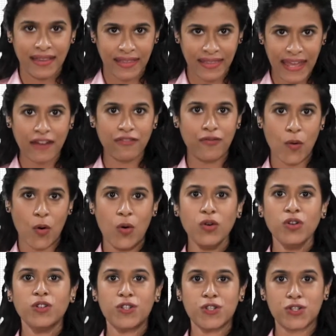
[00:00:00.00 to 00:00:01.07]

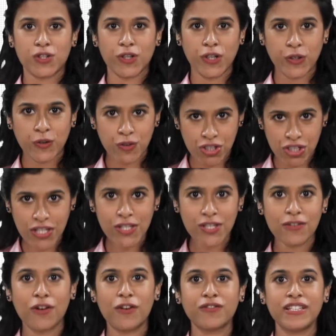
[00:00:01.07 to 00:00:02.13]
Therefore, the solutions
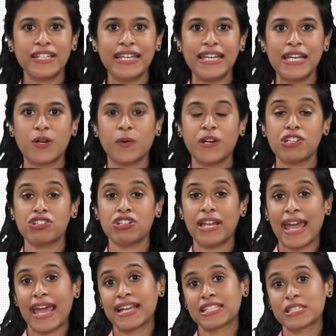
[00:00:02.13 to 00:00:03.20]
of the equation
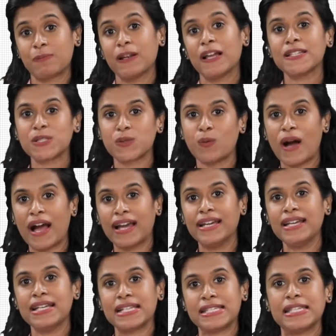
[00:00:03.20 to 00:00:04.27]
x plus
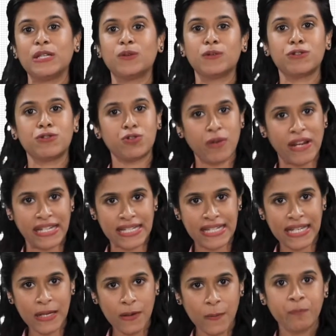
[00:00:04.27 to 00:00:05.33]
y is equal to
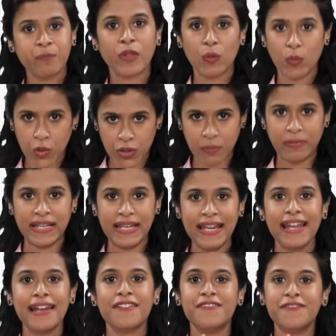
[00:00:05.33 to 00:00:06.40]
20 would be
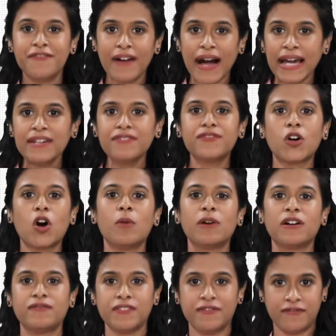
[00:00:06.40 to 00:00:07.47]
5,
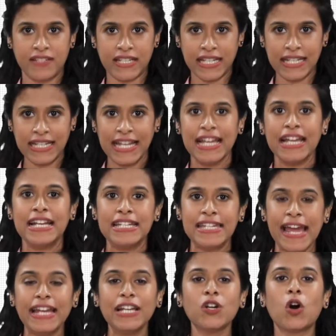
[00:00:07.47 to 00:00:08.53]
15,
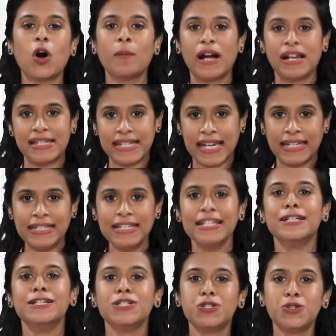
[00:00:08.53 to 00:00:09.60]
10, 10,
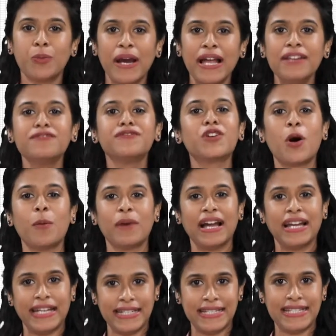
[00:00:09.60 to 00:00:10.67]
12,
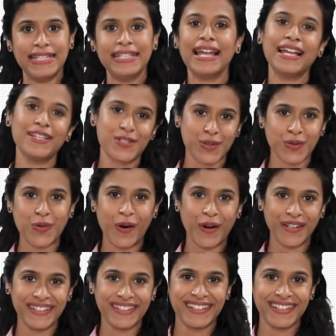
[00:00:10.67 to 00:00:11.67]
8, and so on.